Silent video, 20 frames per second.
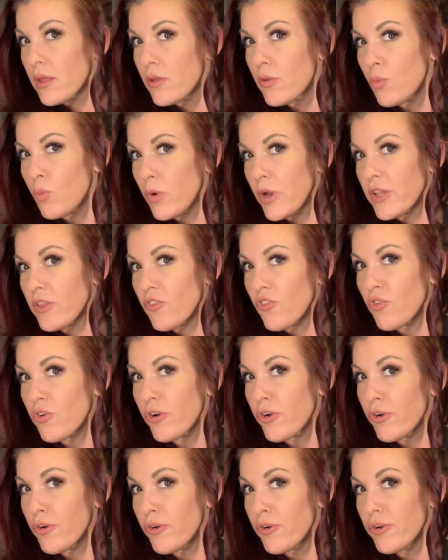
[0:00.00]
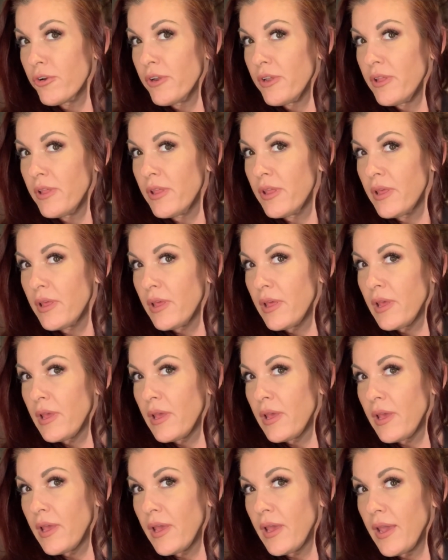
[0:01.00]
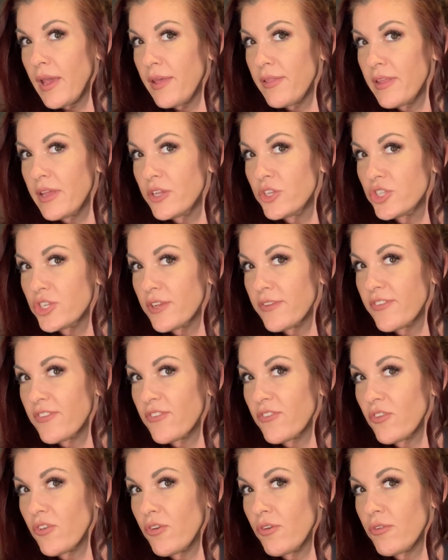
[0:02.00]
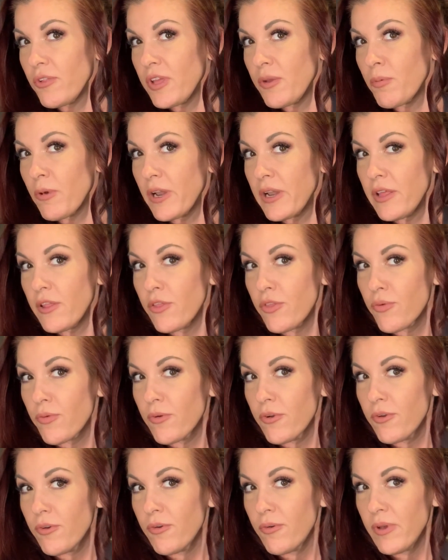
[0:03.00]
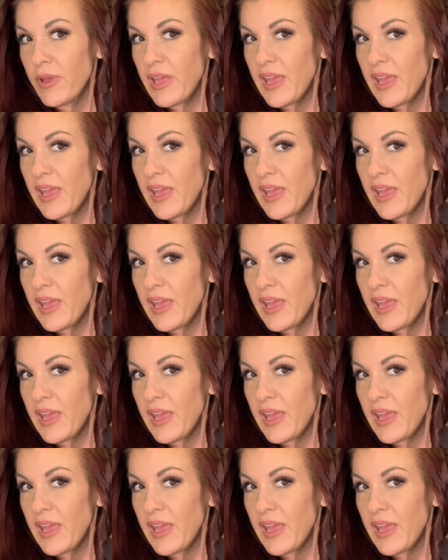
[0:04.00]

one turn and then just slowly run it through,